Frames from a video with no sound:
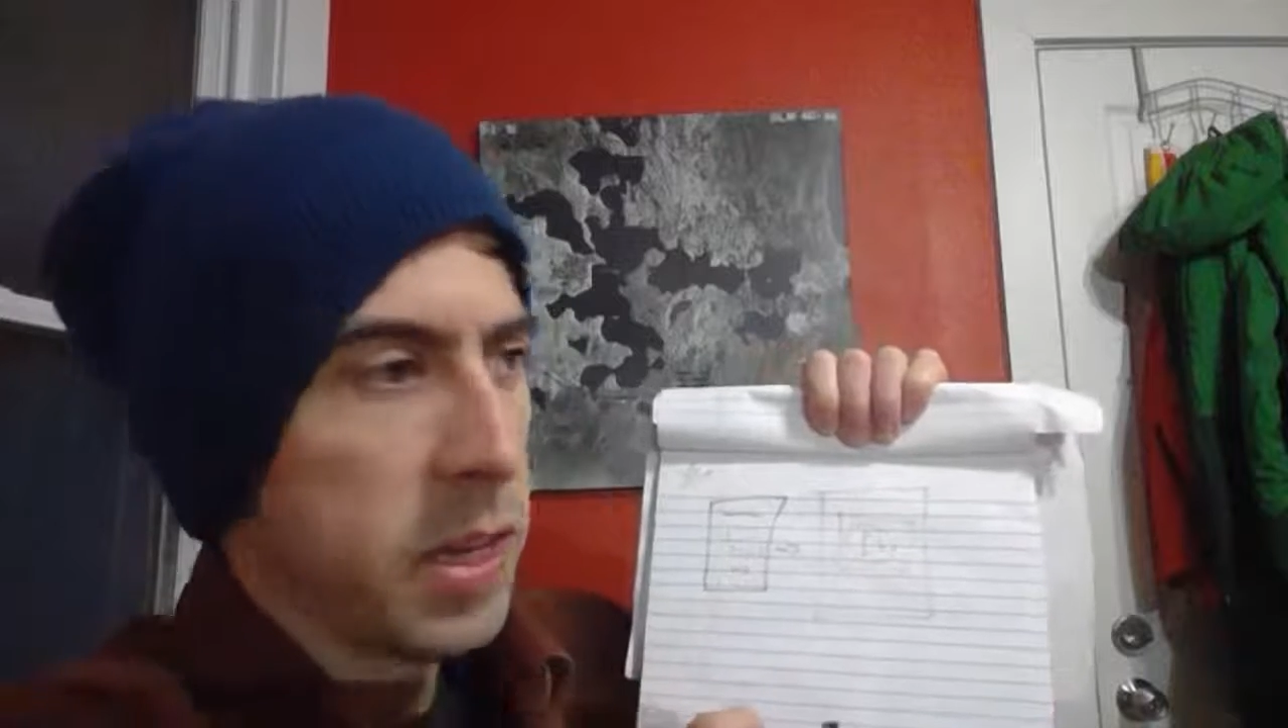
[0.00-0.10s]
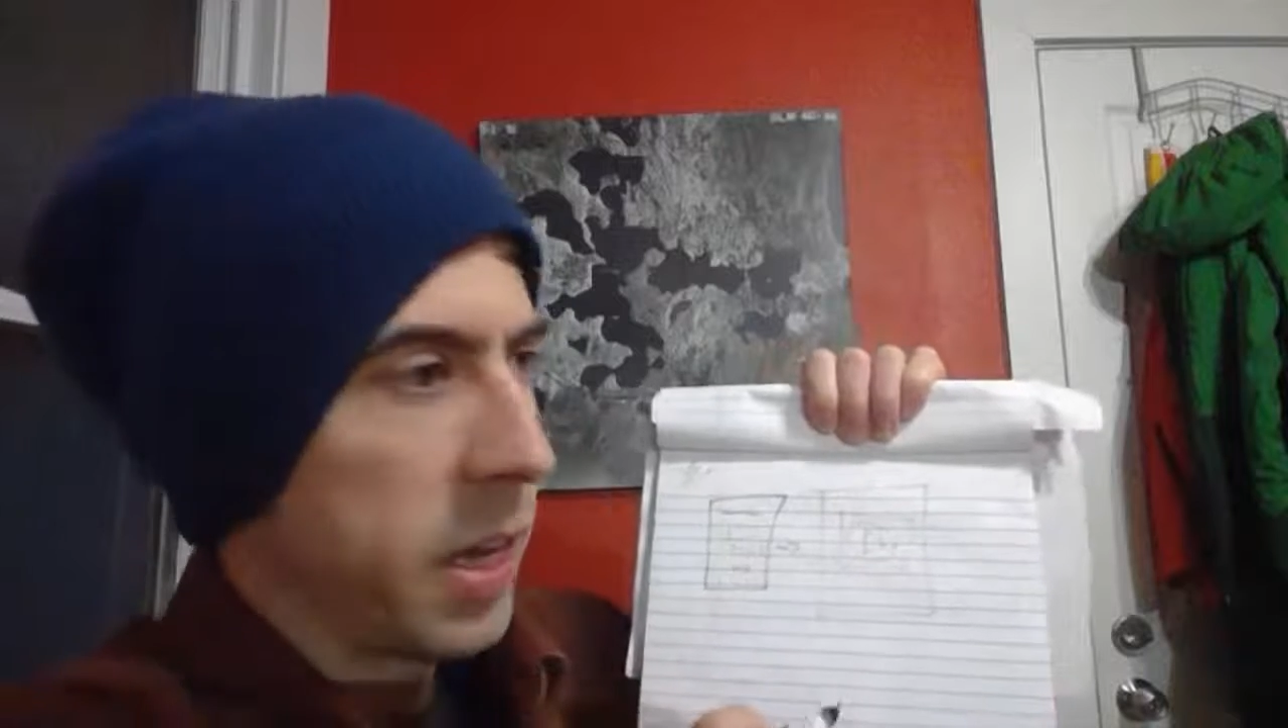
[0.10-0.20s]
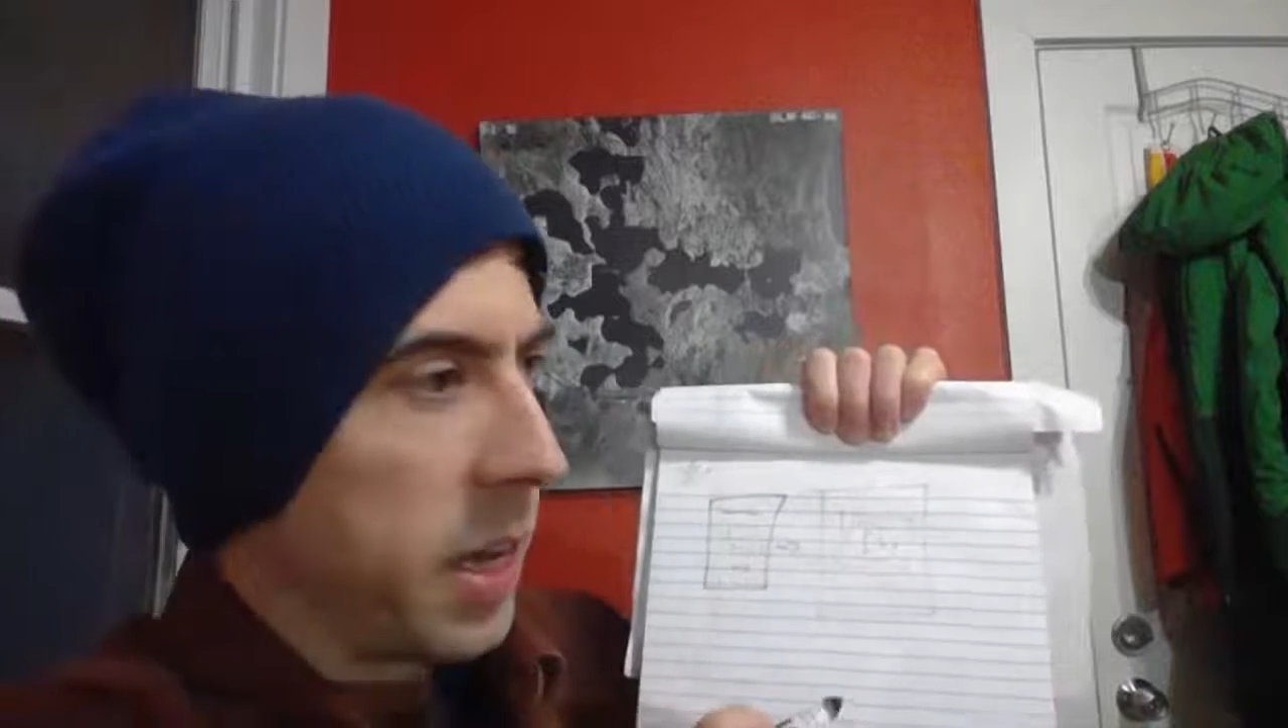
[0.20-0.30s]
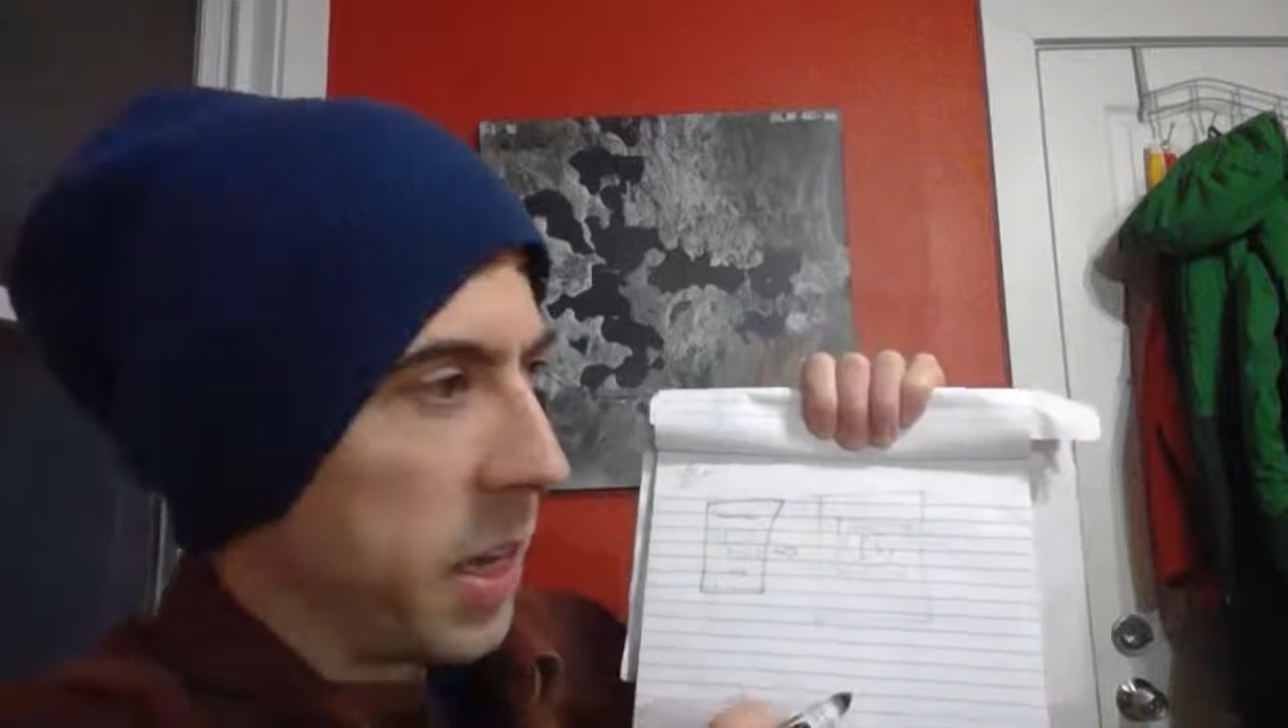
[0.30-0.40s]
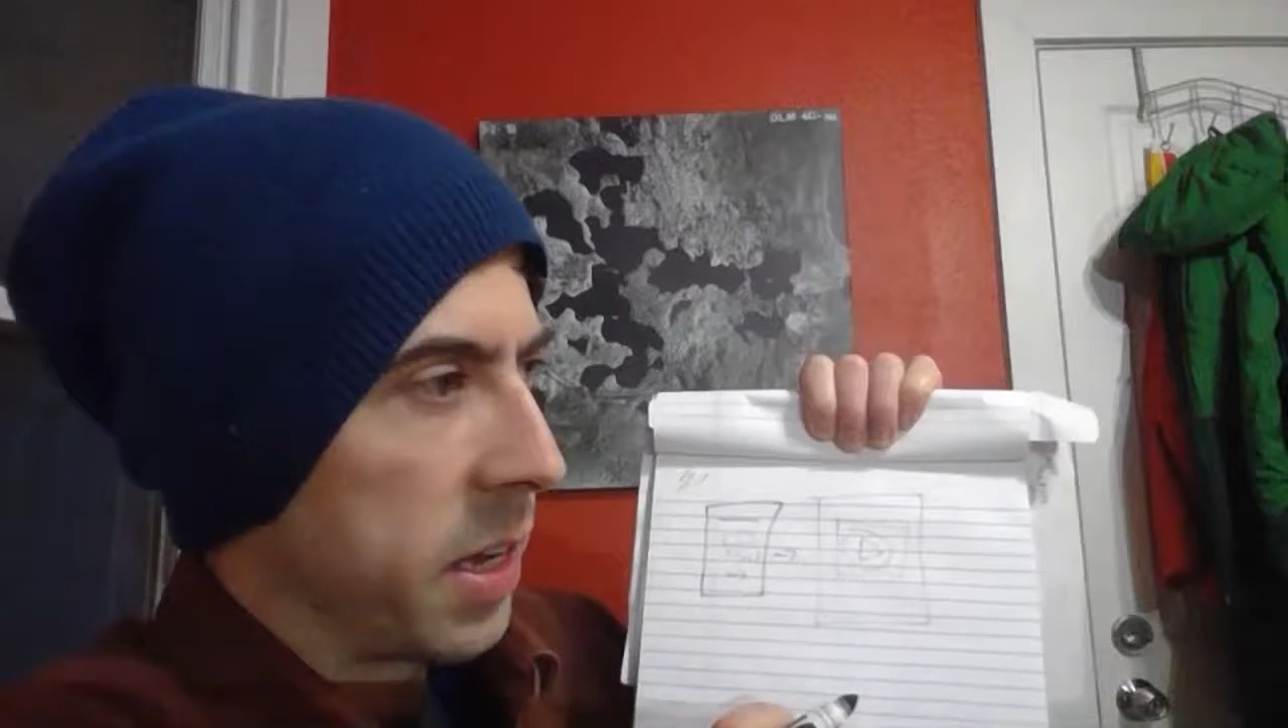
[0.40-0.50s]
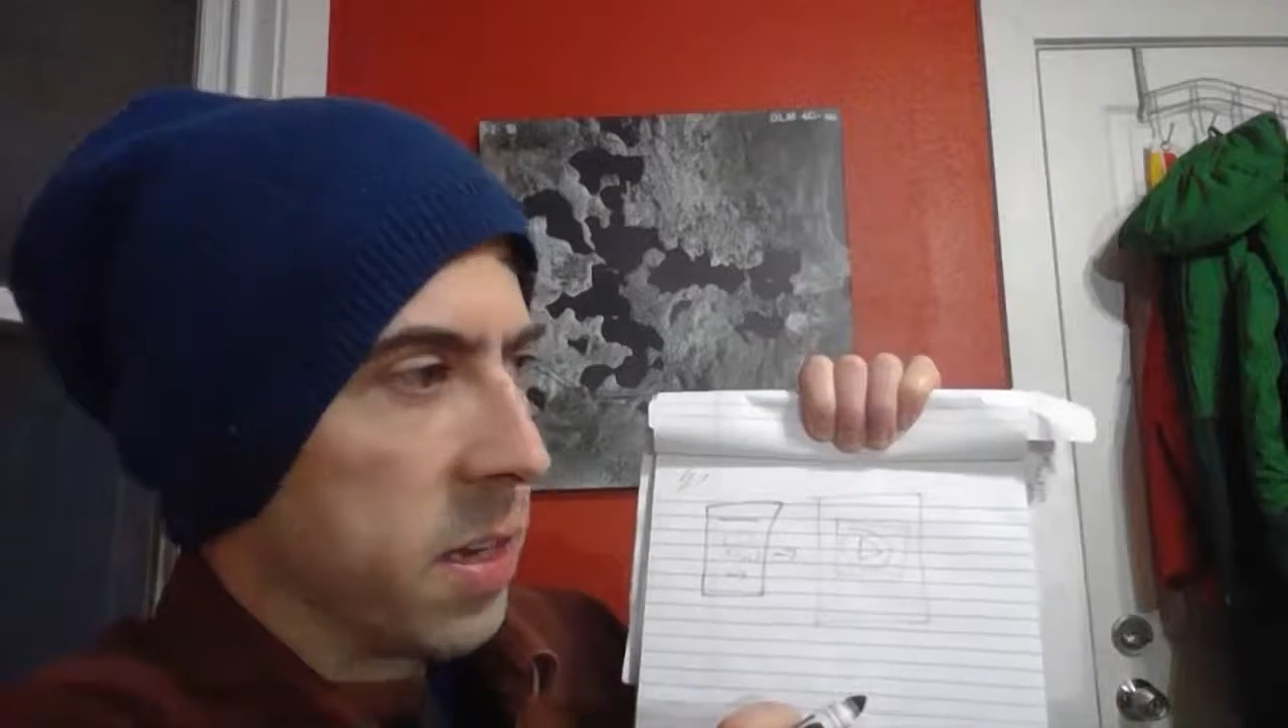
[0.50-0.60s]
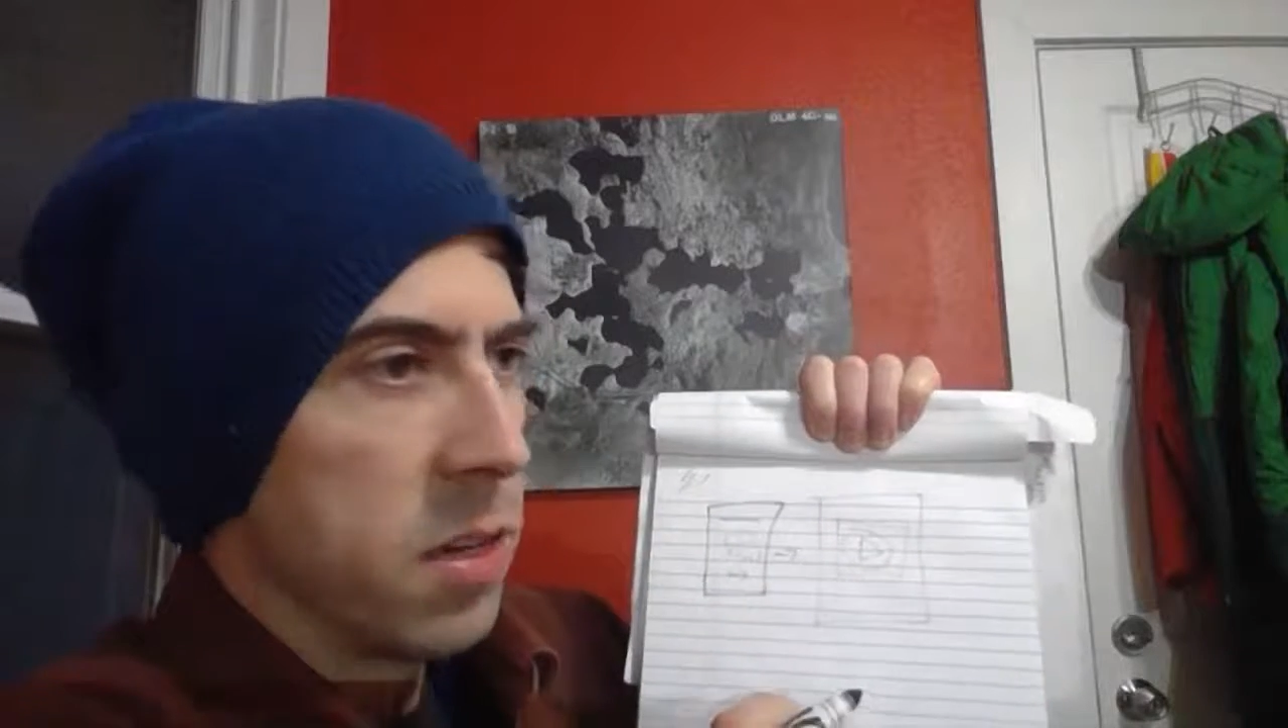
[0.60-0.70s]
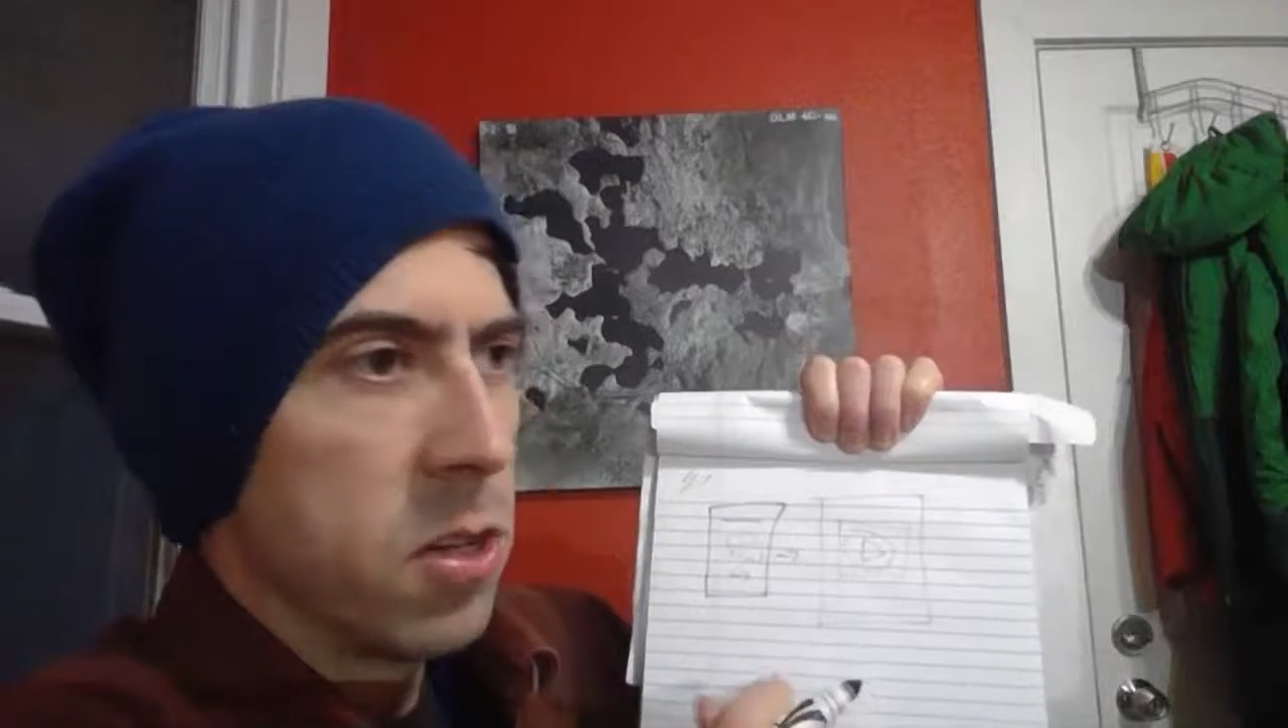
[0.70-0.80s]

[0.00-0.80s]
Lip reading: a